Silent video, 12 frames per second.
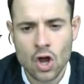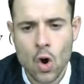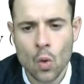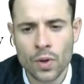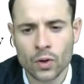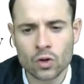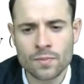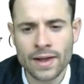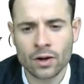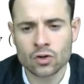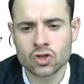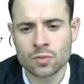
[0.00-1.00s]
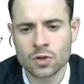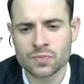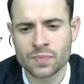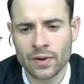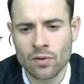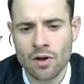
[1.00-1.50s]
we could make consumers
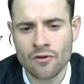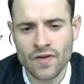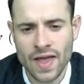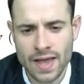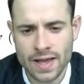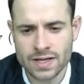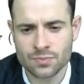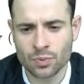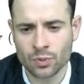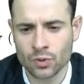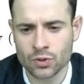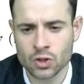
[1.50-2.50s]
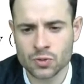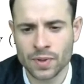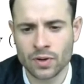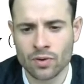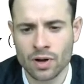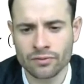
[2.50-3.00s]
better off and producers
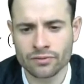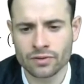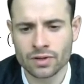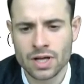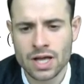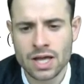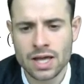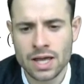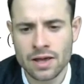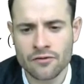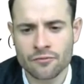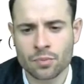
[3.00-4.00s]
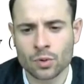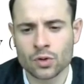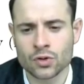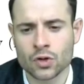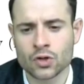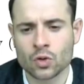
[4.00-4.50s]
better off if
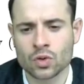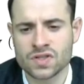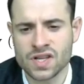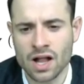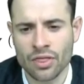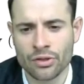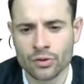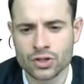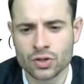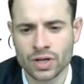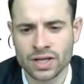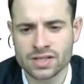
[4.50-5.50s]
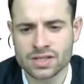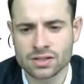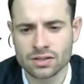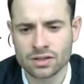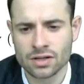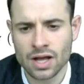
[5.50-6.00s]
producers could sell those units
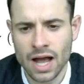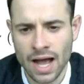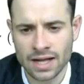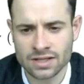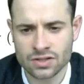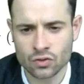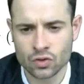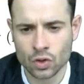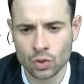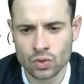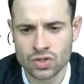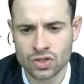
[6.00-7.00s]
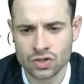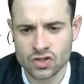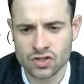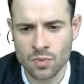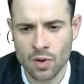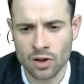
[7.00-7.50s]
at those
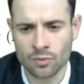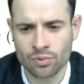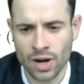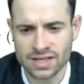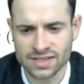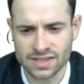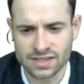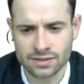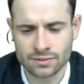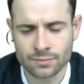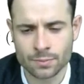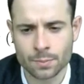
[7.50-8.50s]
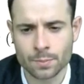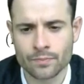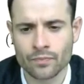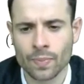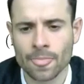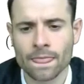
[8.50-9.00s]
smaller prices.
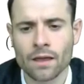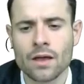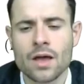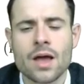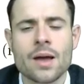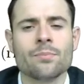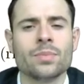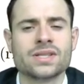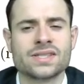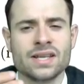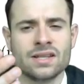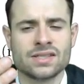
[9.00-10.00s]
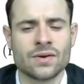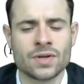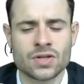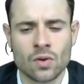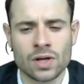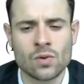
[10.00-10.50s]
But since there is
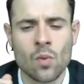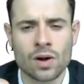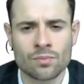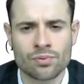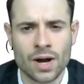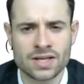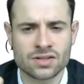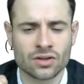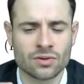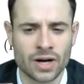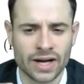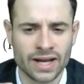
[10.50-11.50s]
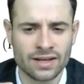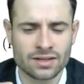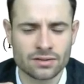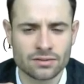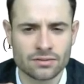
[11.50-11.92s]
only one price on the market,